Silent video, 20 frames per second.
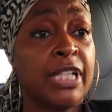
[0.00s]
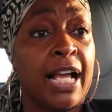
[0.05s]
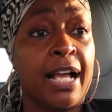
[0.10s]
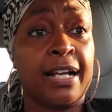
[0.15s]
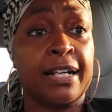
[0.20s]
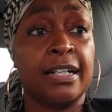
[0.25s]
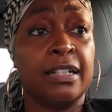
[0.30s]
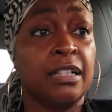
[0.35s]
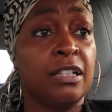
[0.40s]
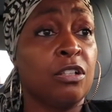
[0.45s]

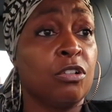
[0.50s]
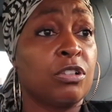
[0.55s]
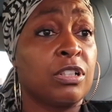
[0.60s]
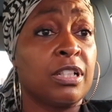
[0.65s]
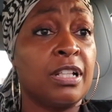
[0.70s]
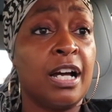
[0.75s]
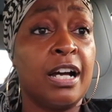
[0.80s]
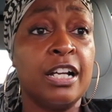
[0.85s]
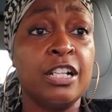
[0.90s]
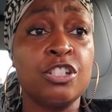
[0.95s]
I got a load
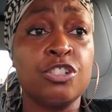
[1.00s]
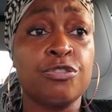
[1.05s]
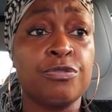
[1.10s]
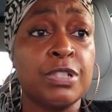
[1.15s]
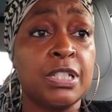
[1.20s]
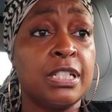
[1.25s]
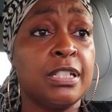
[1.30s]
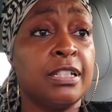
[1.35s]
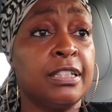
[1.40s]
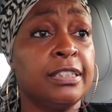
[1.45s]
of
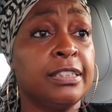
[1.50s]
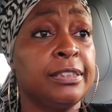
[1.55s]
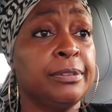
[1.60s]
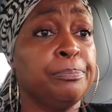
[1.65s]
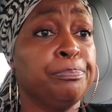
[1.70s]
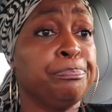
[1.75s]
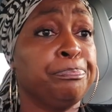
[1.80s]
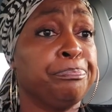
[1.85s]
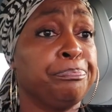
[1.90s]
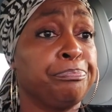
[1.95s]
laundry
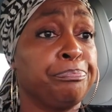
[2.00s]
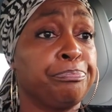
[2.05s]
done.